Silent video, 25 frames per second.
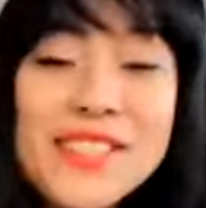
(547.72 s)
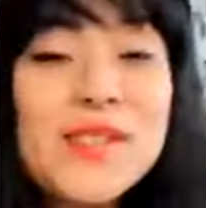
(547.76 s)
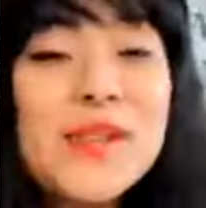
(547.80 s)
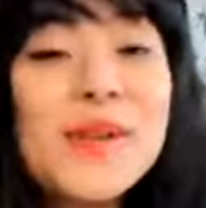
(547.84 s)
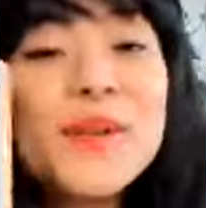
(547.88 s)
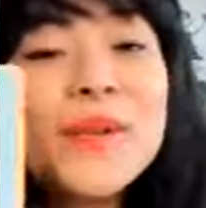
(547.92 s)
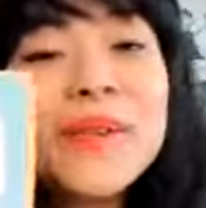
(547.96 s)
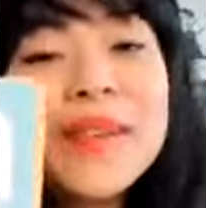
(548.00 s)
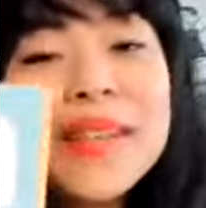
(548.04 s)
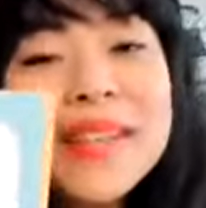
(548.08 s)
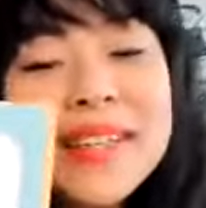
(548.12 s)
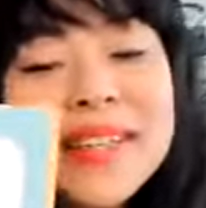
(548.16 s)

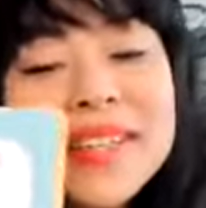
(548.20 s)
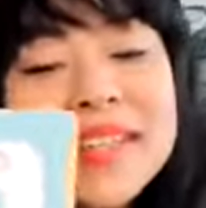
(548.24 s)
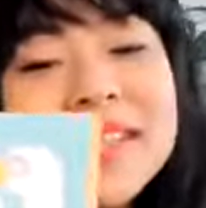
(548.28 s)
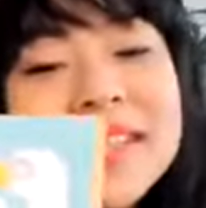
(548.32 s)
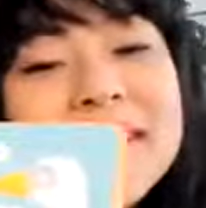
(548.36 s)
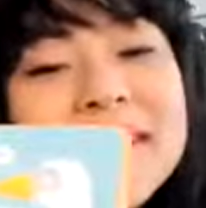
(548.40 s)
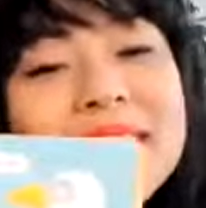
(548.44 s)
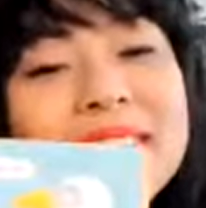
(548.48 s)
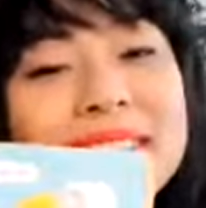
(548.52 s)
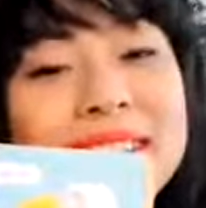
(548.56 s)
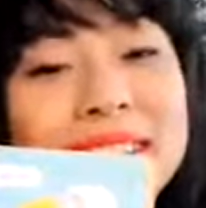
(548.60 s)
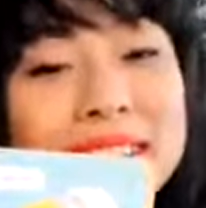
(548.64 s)
So it
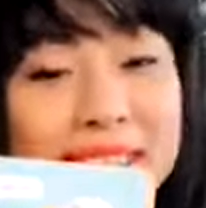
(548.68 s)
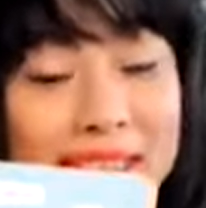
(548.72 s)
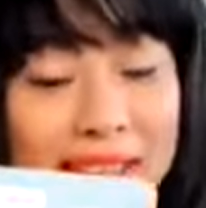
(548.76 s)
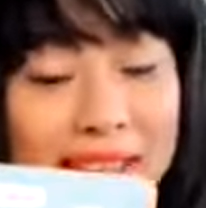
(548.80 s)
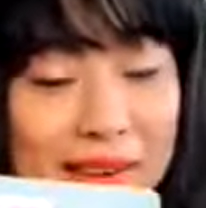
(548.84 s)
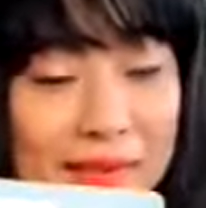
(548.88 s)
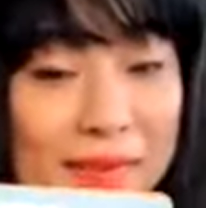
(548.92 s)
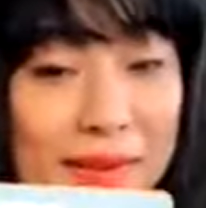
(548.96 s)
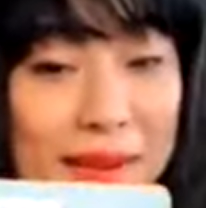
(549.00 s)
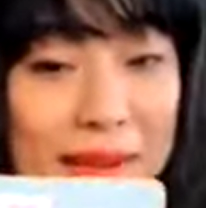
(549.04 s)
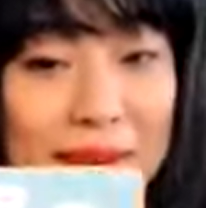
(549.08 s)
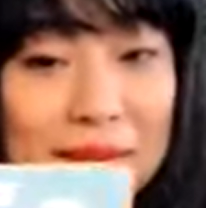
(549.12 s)
is the
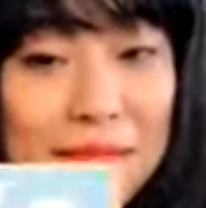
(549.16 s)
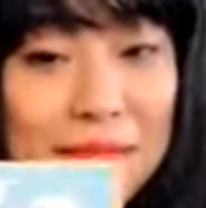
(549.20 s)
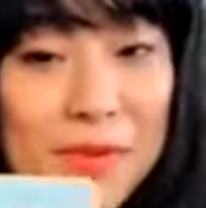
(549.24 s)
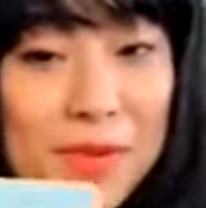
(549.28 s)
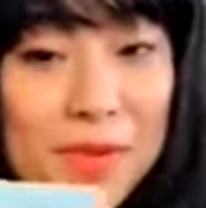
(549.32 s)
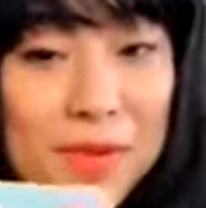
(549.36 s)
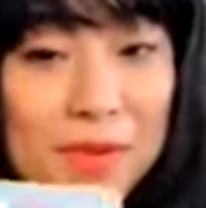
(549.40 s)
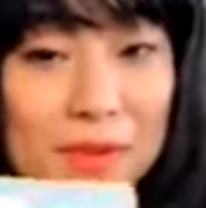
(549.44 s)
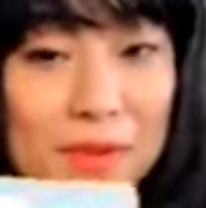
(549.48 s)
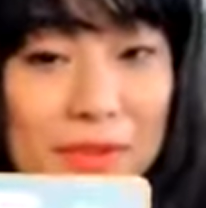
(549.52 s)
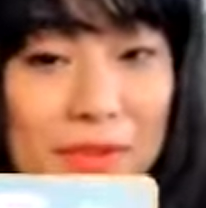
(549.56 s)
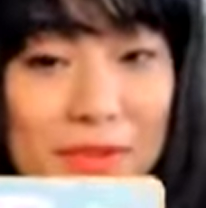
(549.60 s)
same
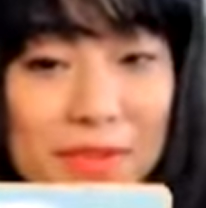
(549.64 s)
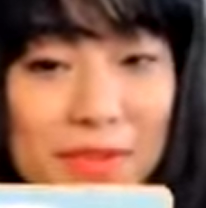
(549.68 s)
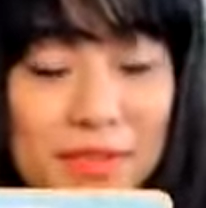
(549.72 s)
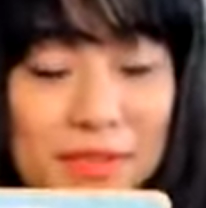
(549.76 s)
animal.